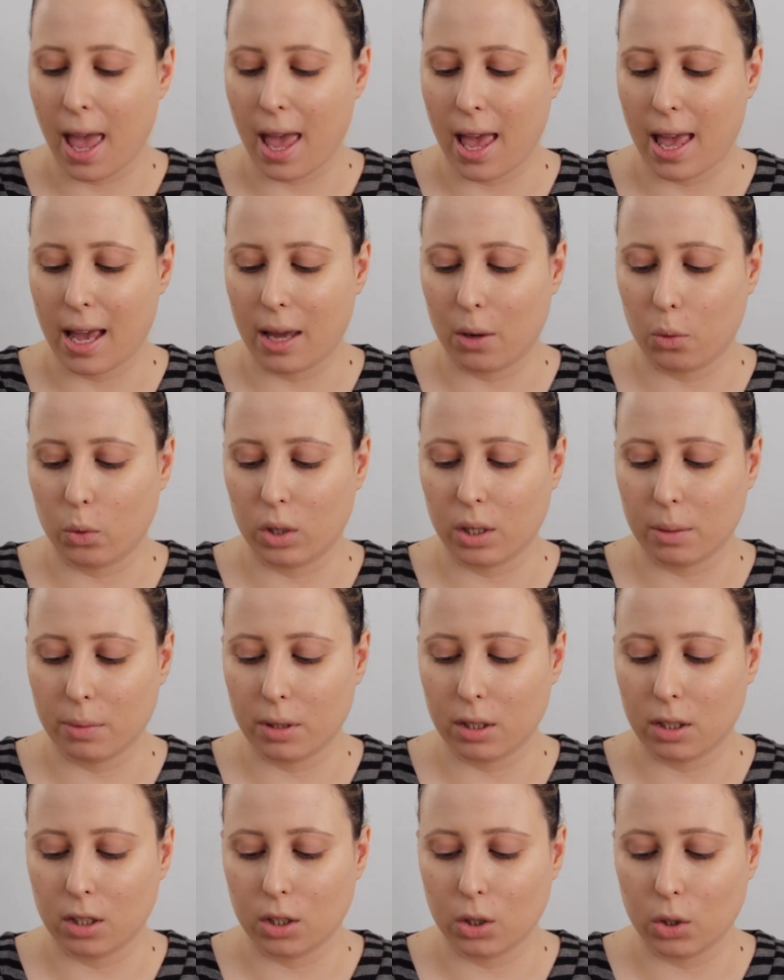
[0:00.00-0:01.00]
And what I'm
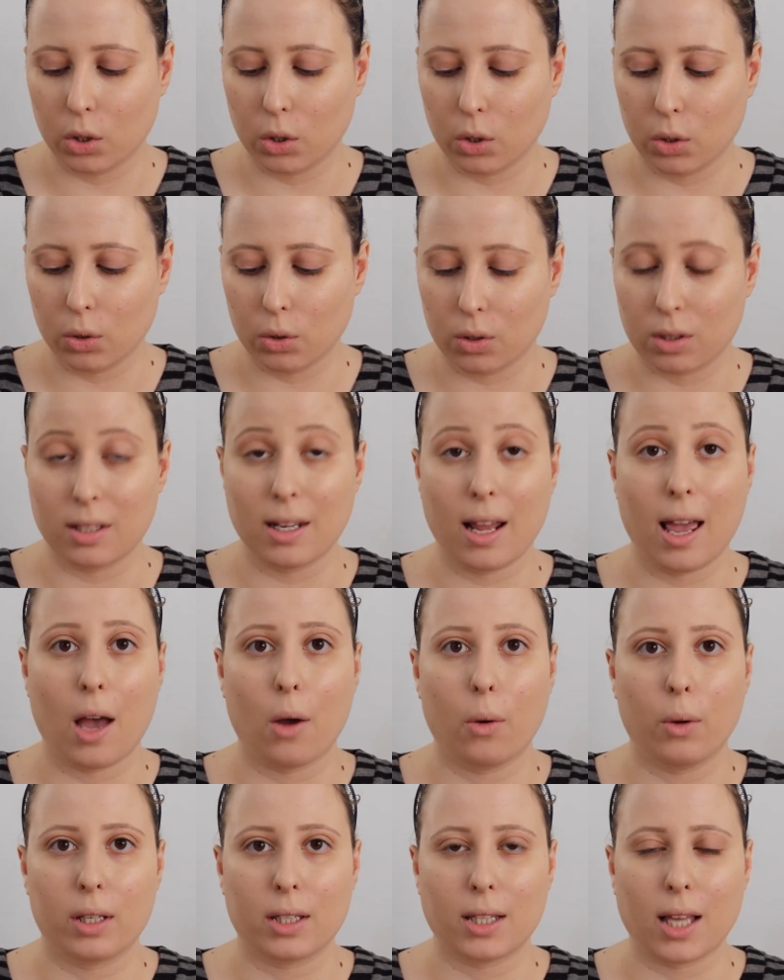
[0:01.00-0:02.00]
going to use
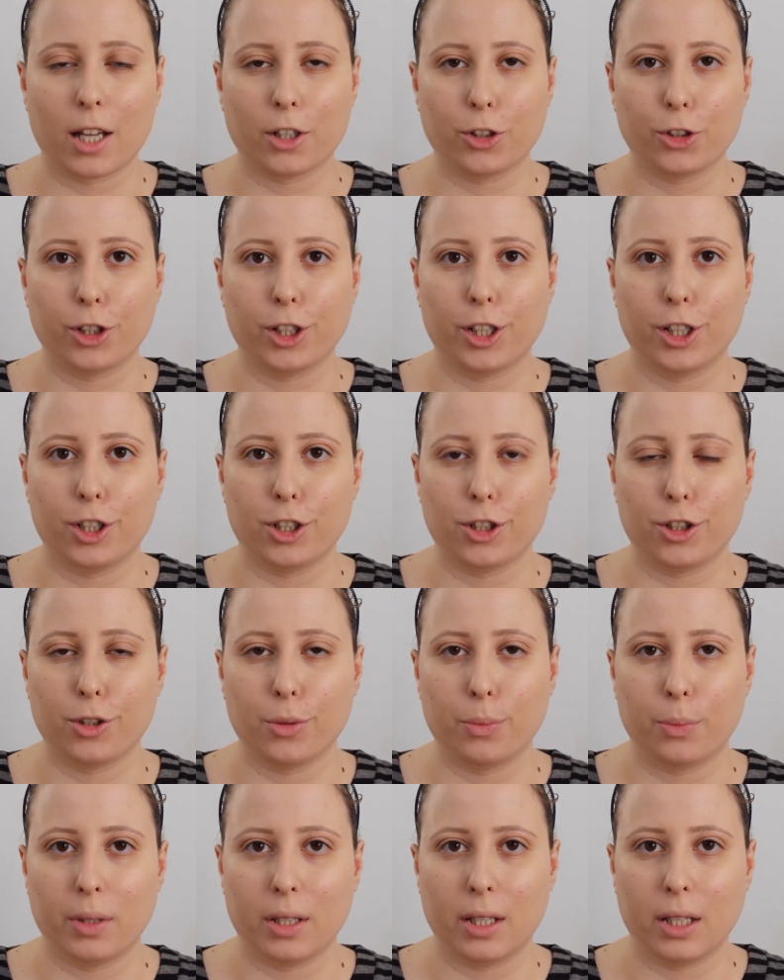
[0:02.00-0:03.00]
now is actually just
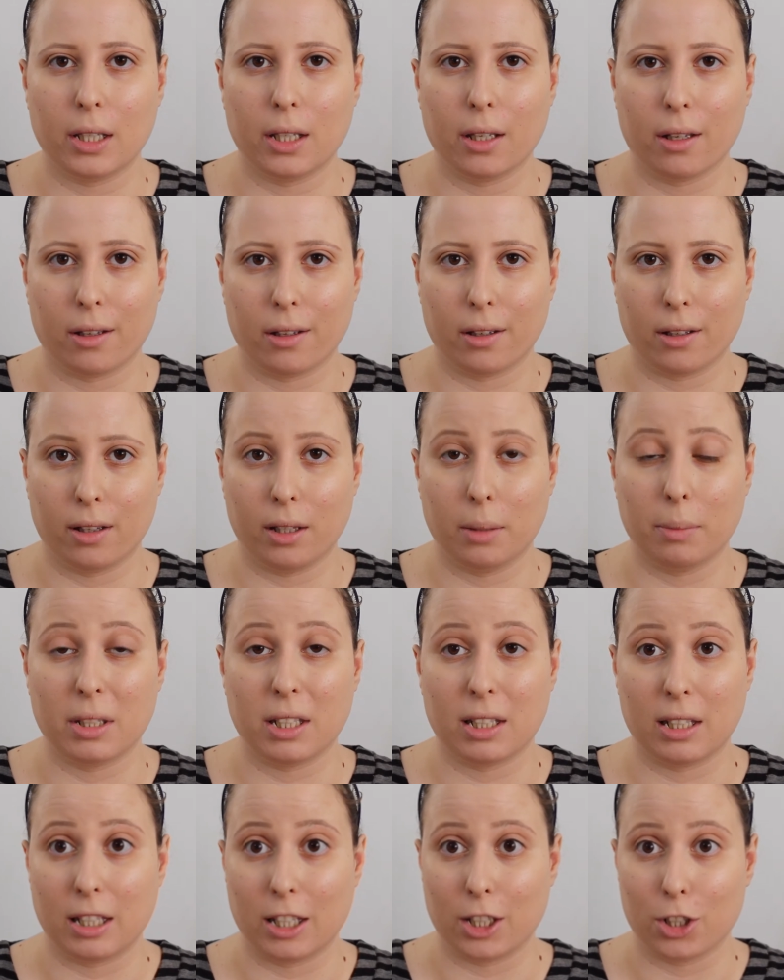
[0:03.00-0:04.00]
to be a
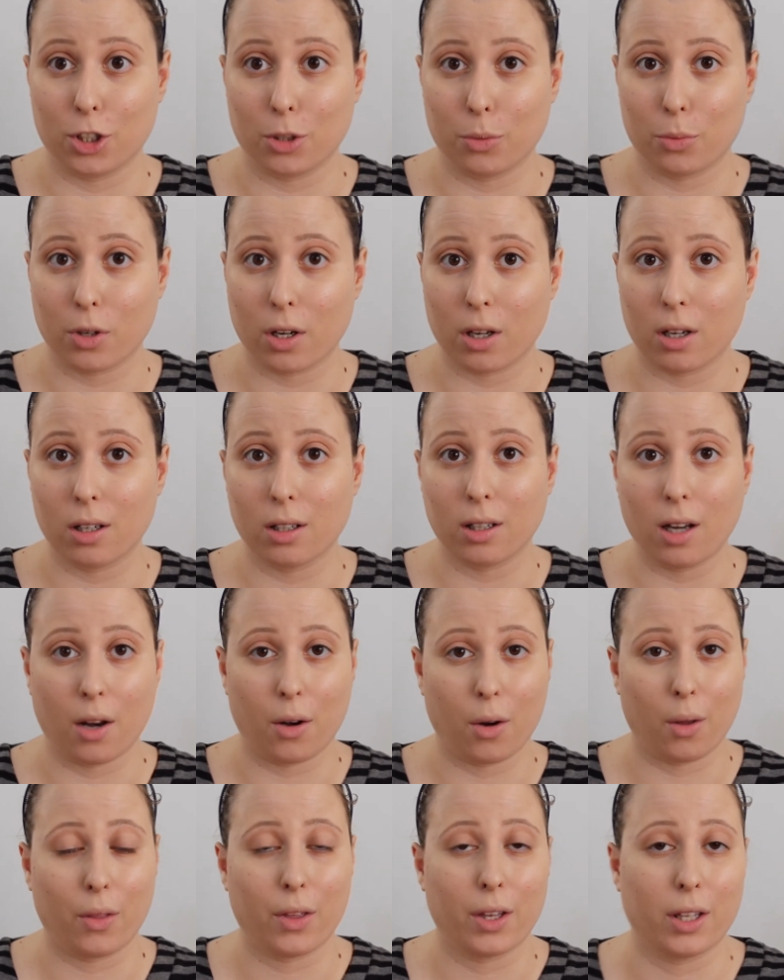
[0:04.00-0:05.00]
limited edition product. I
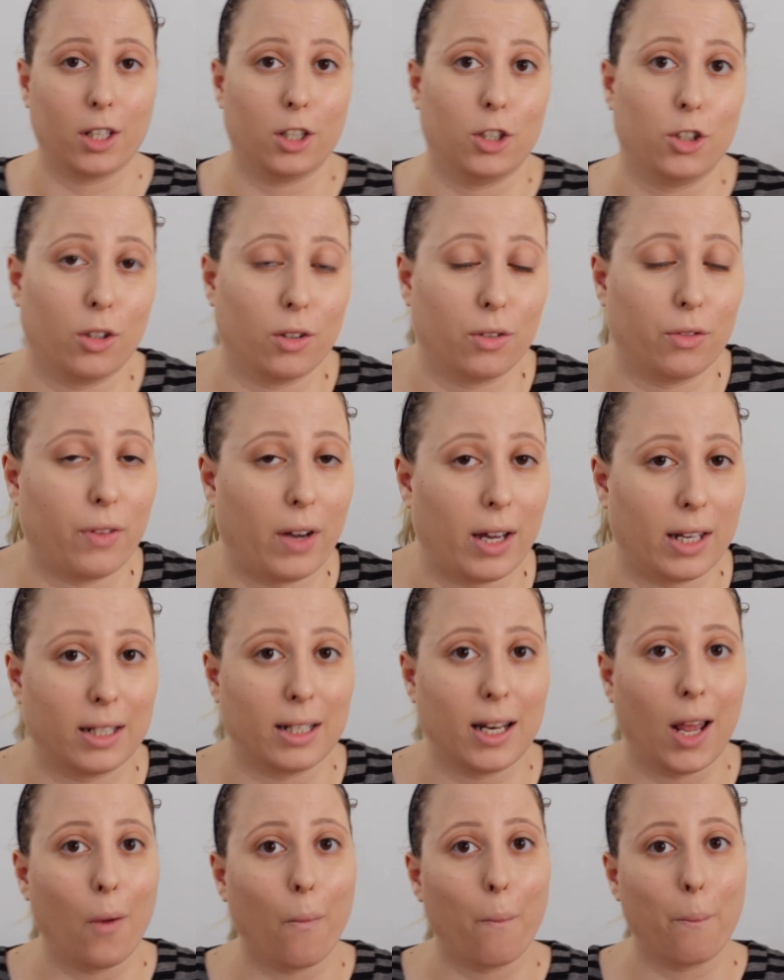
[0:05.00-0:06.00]
don't think that you can find
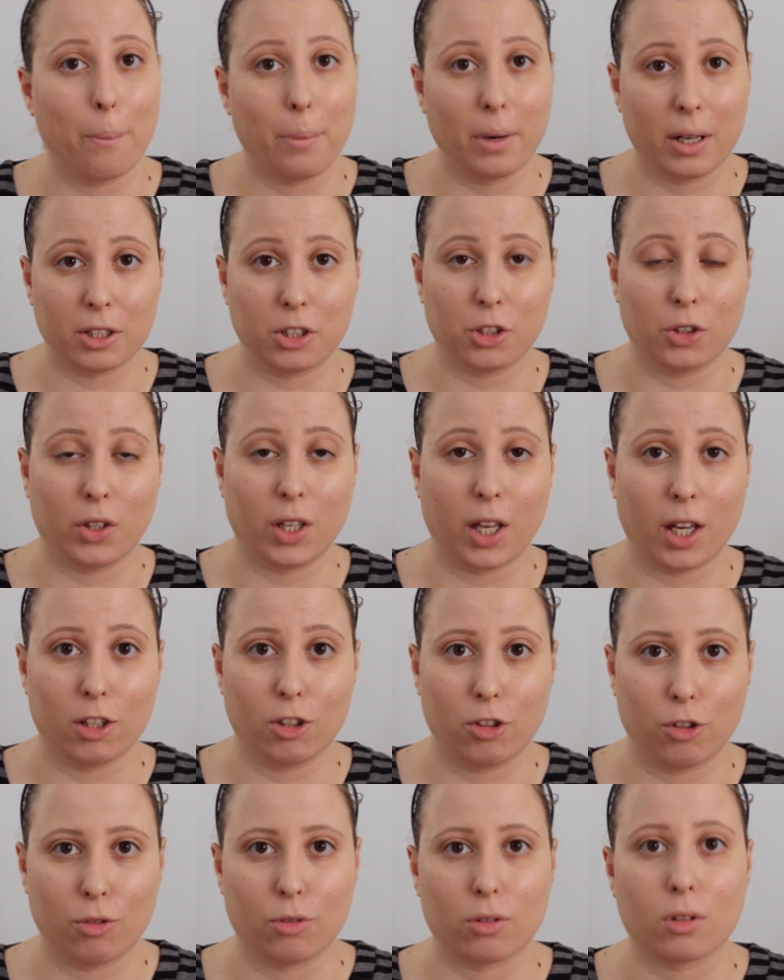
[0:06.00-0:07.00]
it now, but you
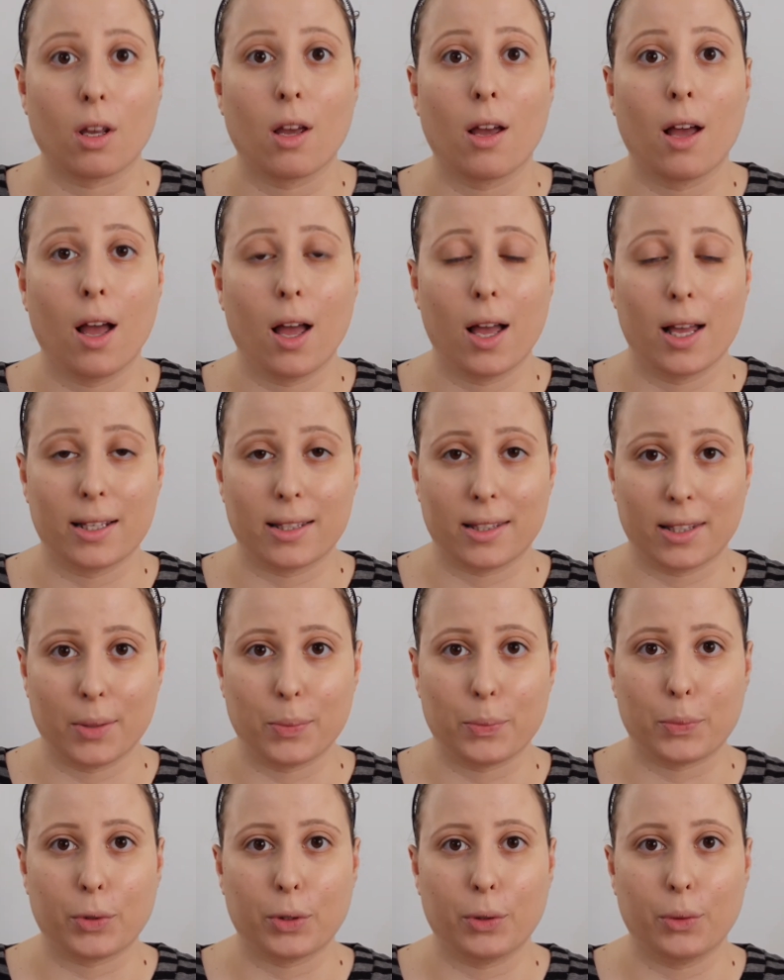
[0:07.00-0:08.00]
can use a
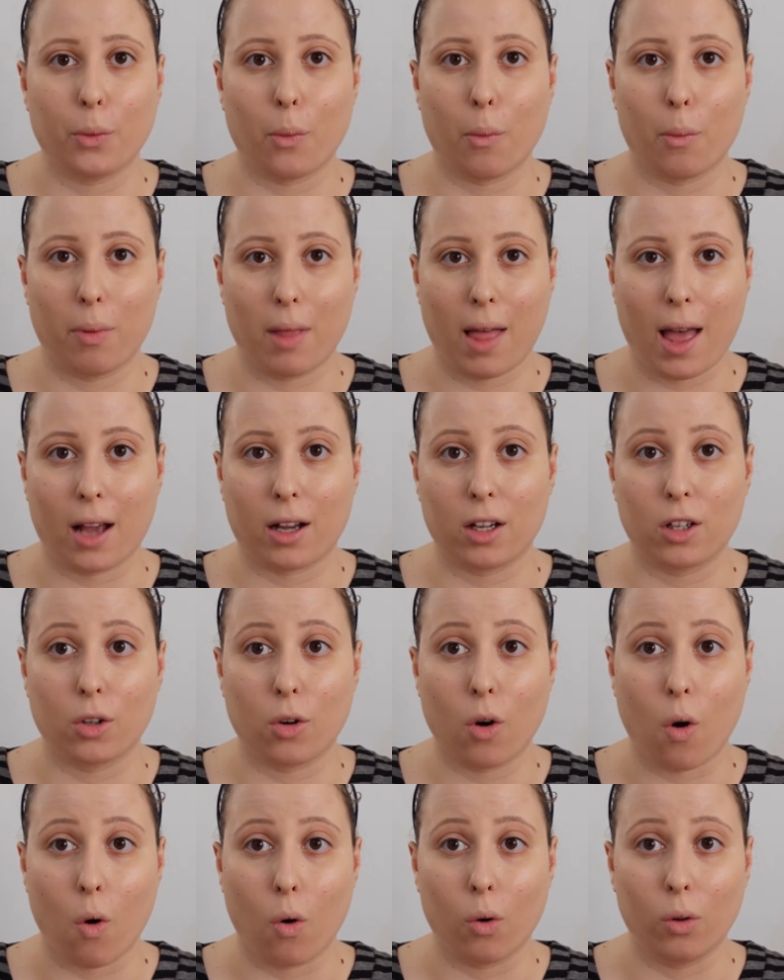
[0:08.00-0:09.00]
simple black
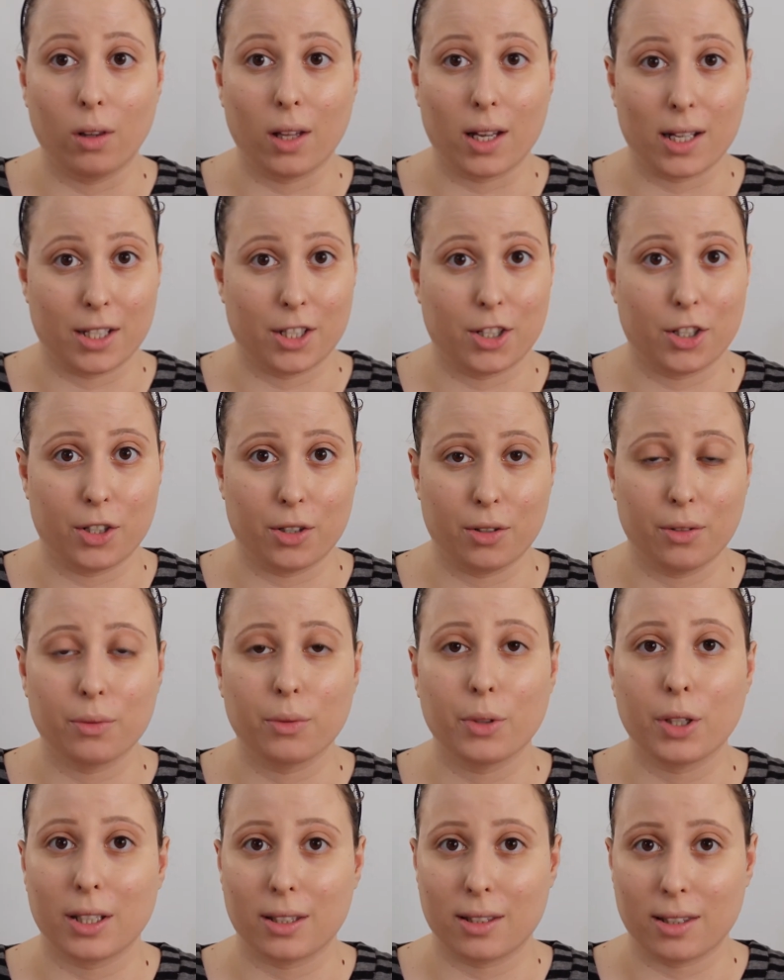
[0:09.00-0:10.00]
kohl liner
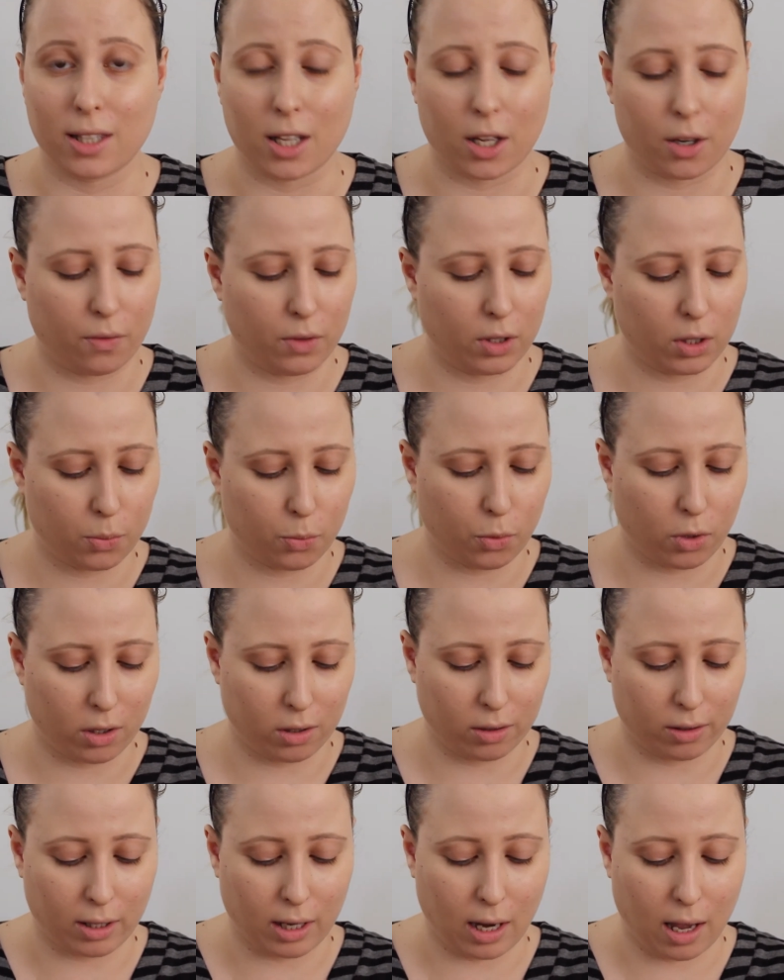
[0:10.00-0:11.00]
instead of this
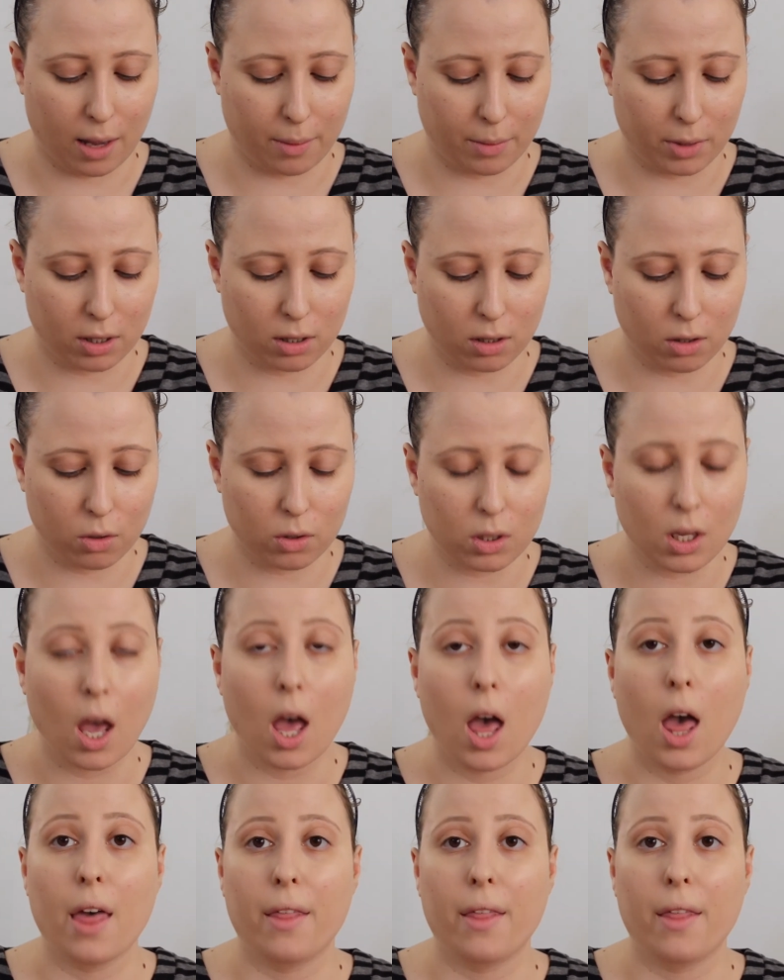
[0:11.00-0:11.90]
product that I'm going to use.